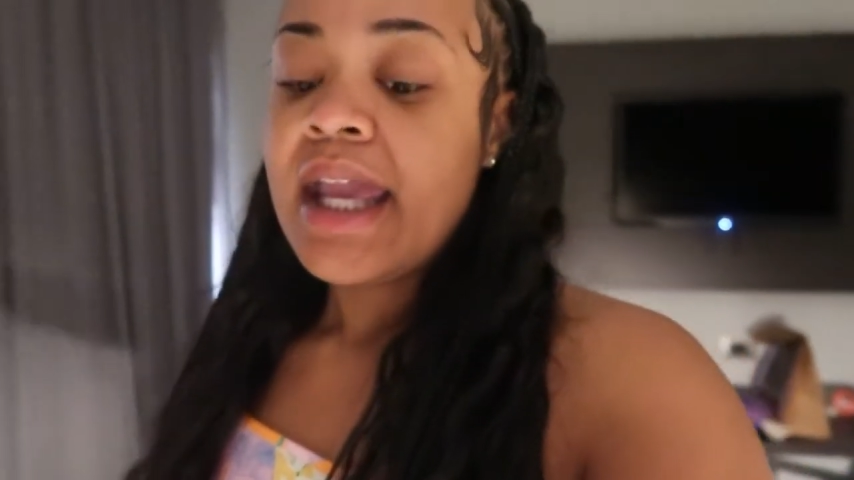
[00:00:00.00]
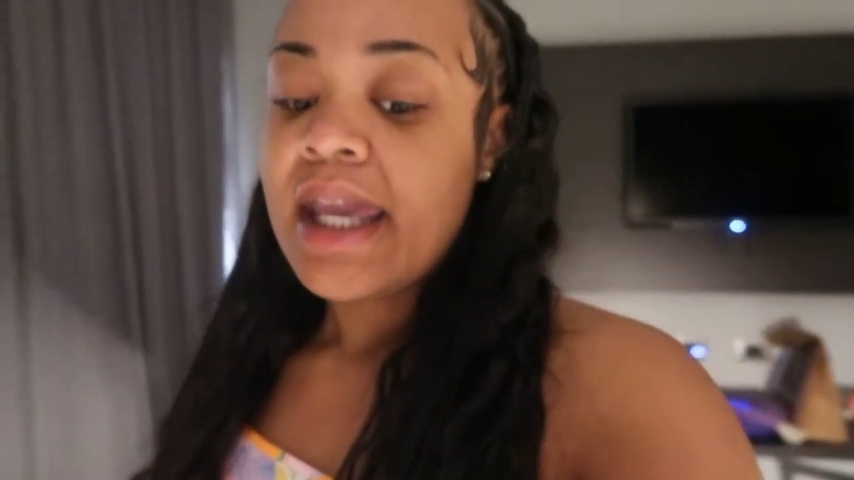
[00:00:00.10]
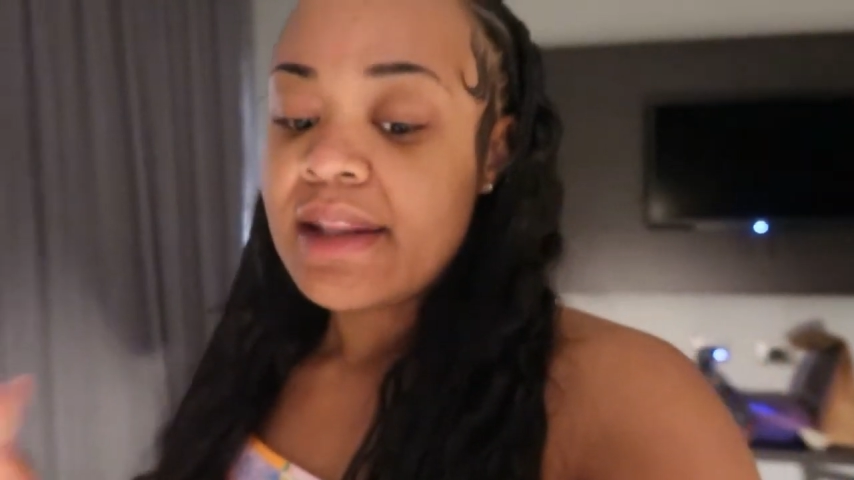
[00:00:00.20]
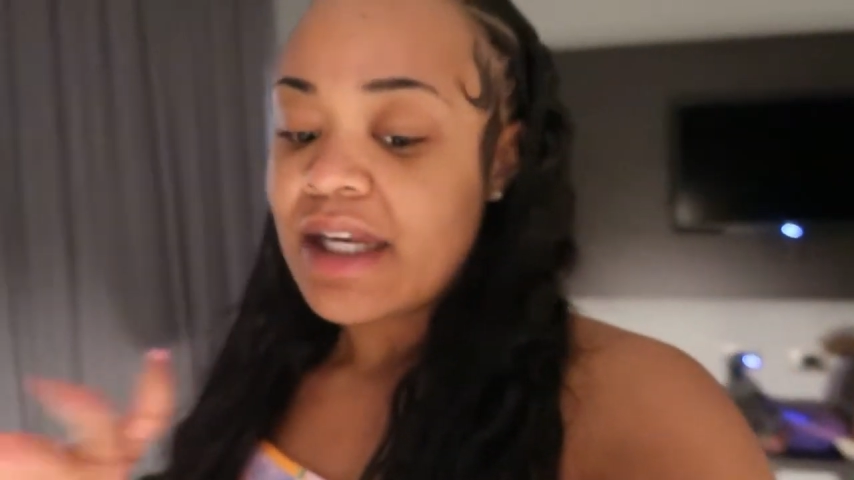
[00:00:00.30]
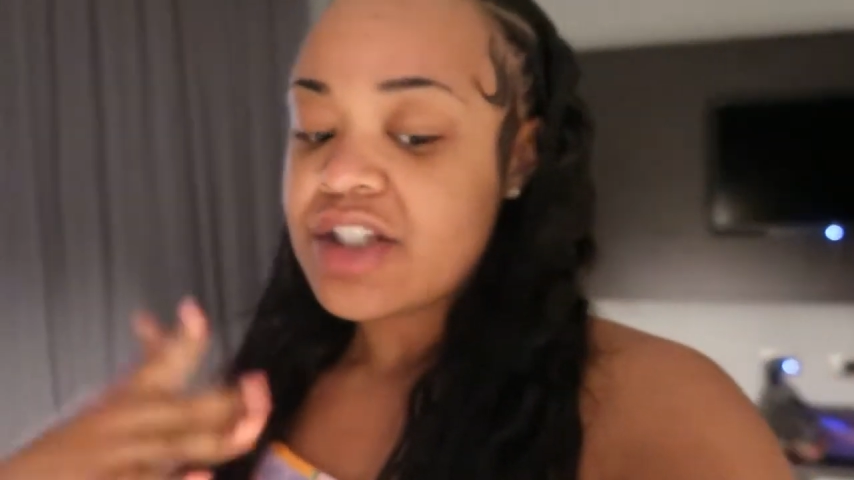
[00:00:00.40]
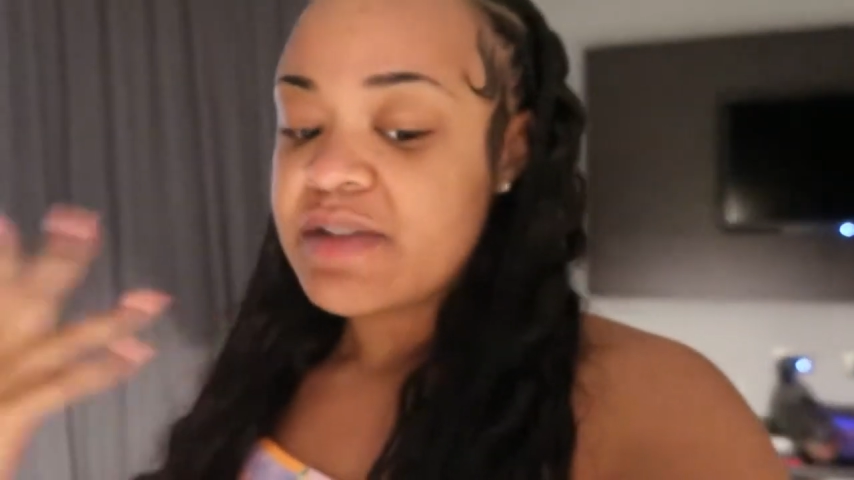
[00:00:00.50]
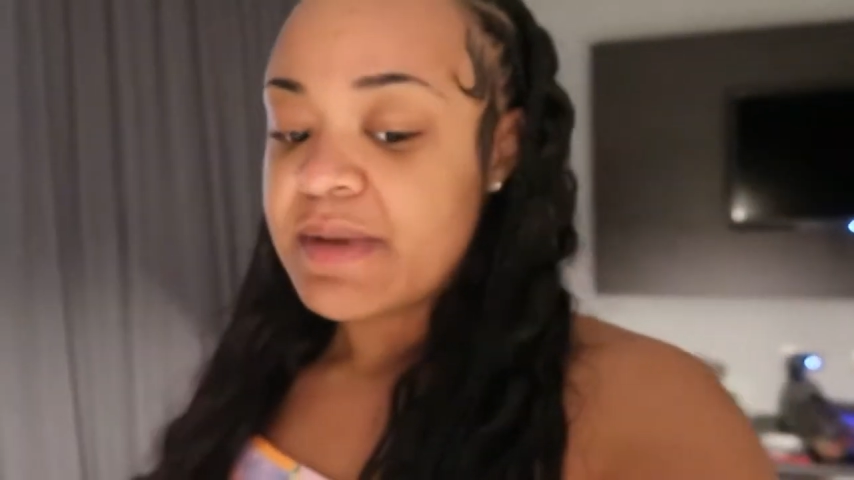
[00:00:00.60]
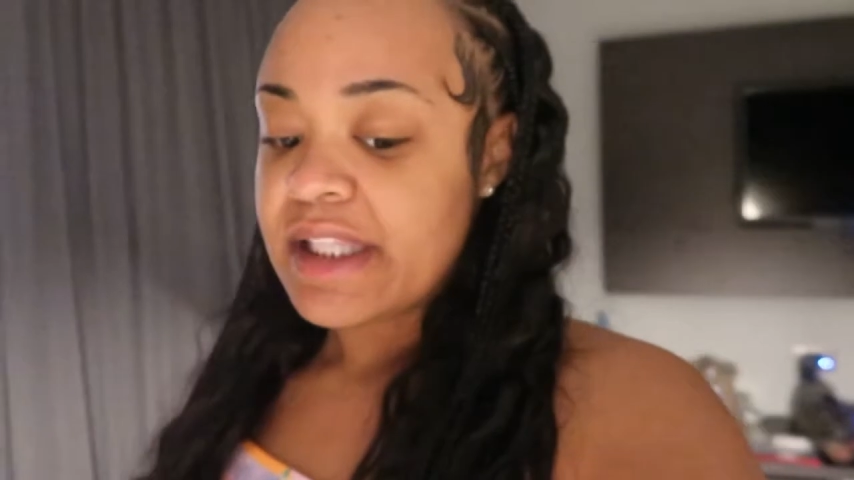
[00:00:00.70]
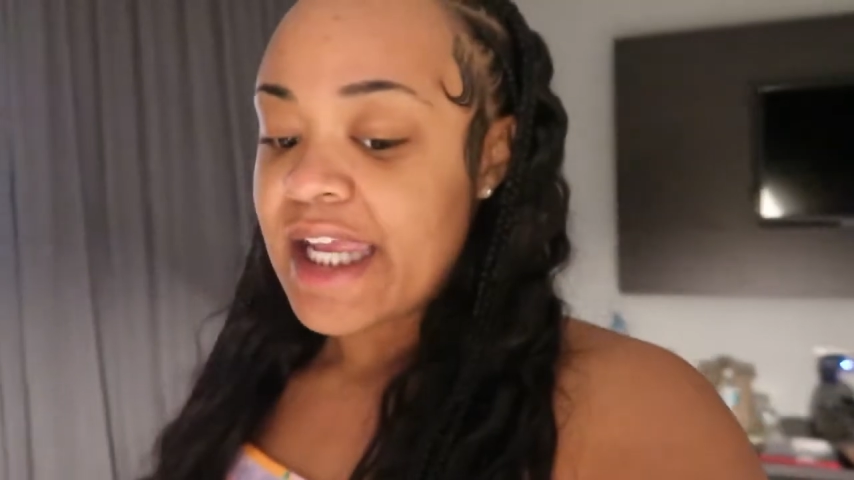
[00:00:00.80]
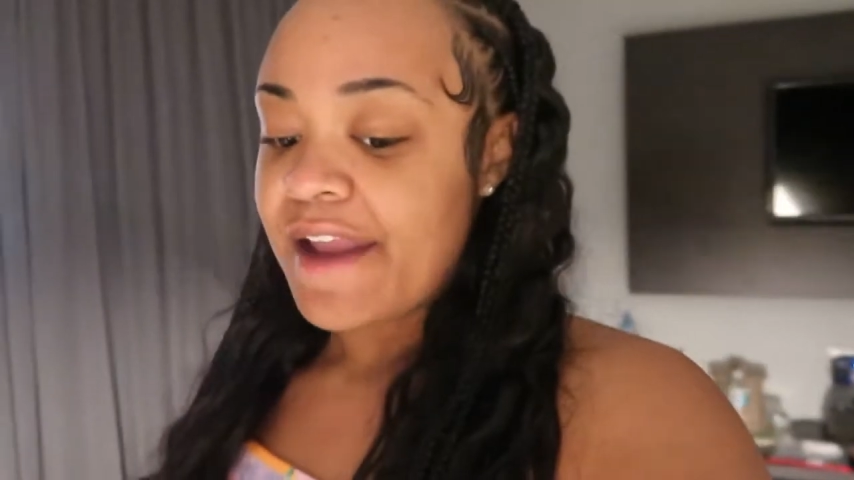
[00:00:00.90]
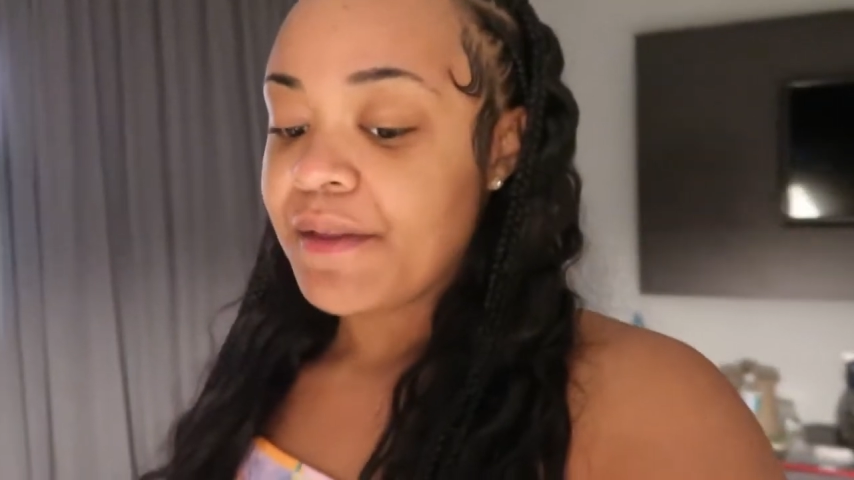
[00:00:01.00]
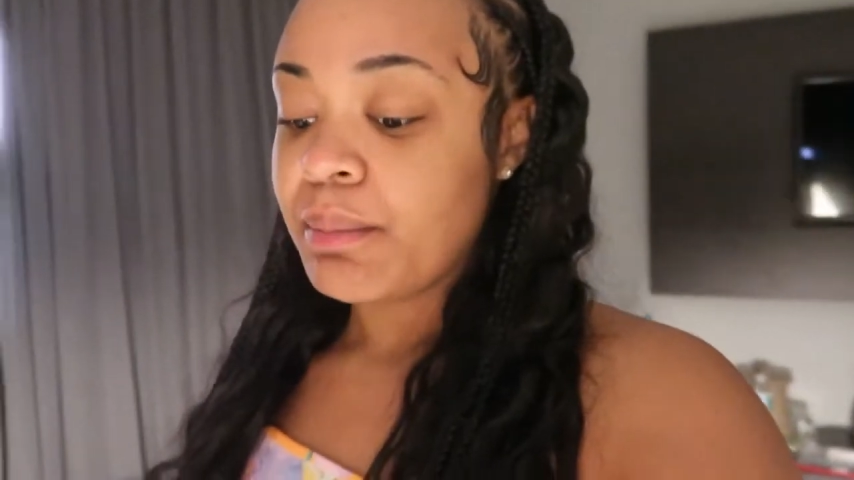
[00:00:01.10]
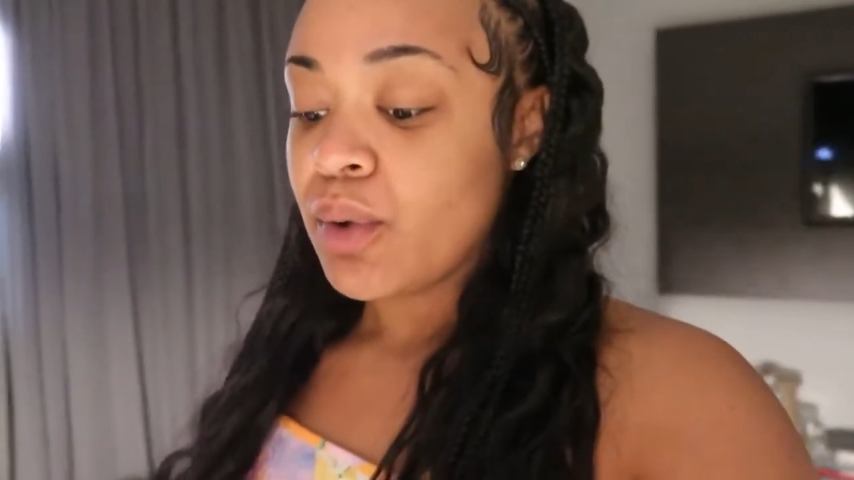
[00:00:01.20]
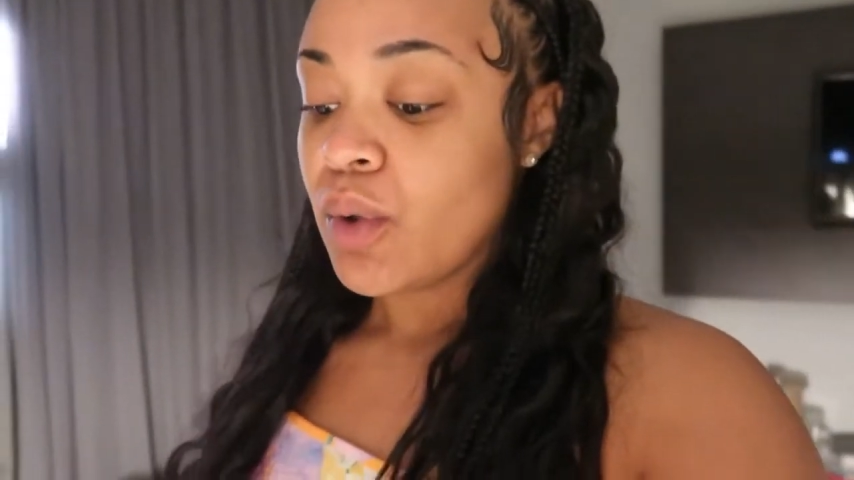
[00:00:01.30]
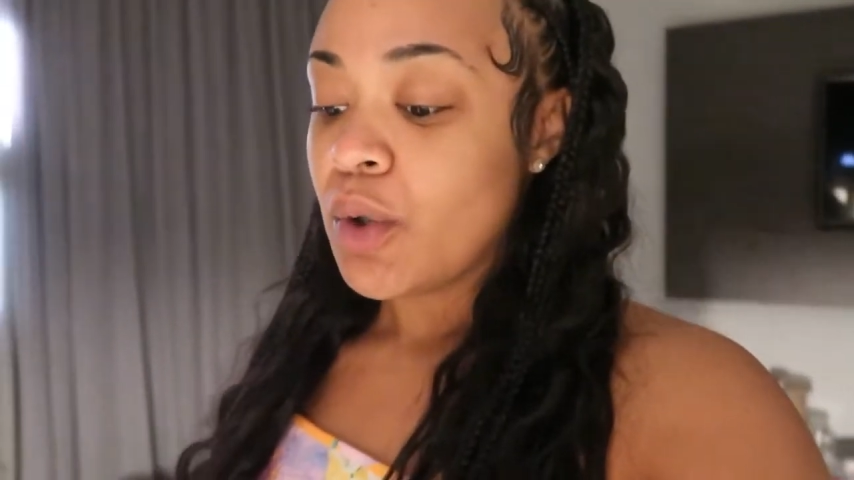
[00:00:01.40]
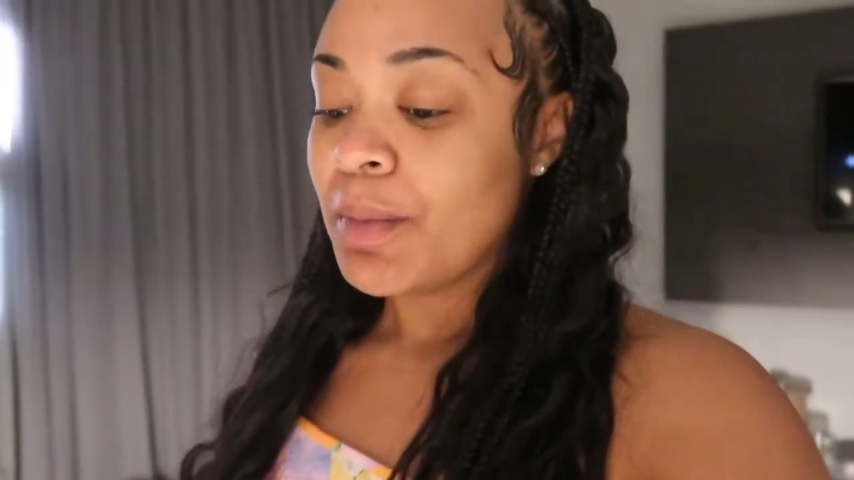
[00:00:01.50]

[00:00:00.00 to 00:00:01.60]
and then I just spent the day at the pool.